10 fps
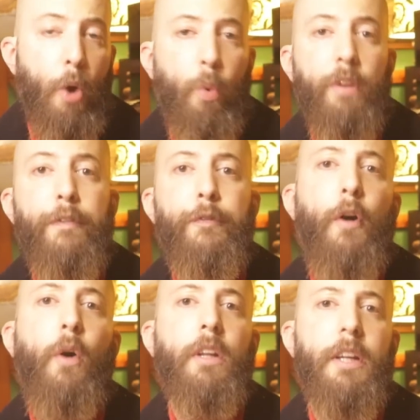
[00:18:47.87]
would
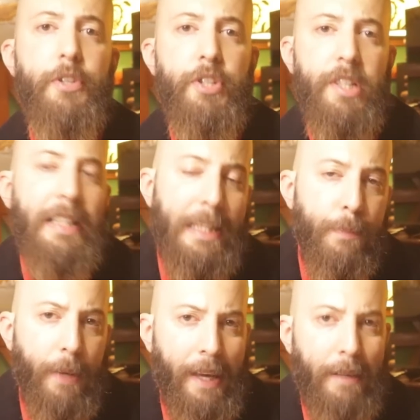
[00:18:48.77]
fall
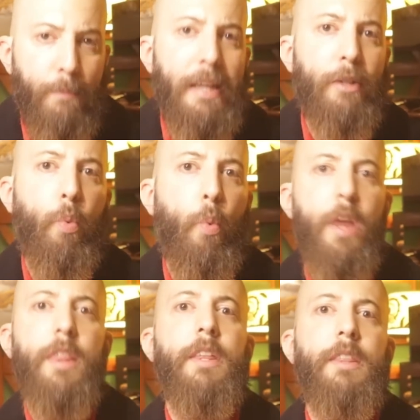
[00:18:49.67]
asleep and meet
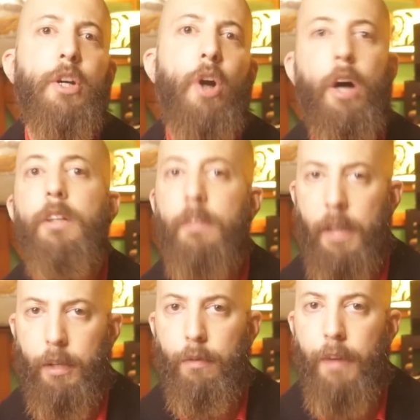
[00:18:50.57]
with the god,
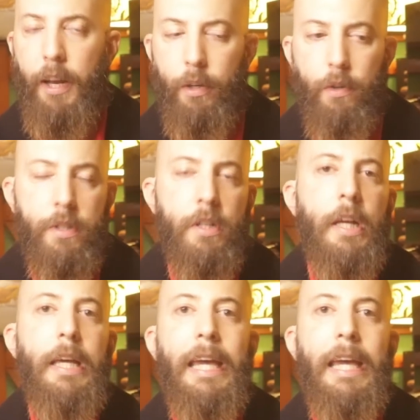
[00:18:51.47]
Endovelicus,